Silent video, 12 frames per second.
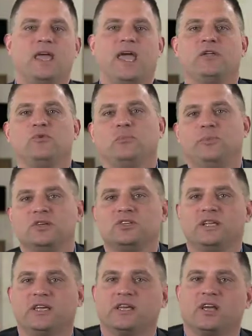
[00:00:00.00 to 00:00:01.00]
annual
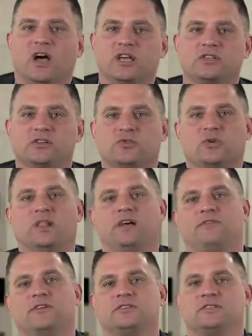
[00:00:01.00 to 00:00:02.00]
budgeting and cost control
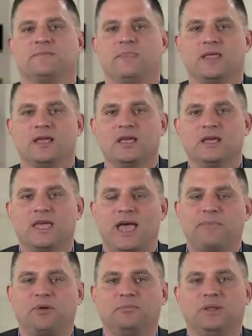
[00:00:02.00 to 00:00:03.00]
efforts,
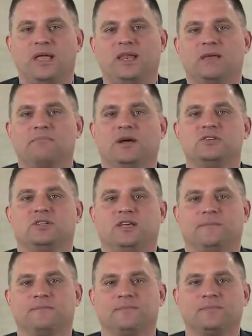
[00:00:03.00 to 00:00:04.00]
capital planning and budgeting,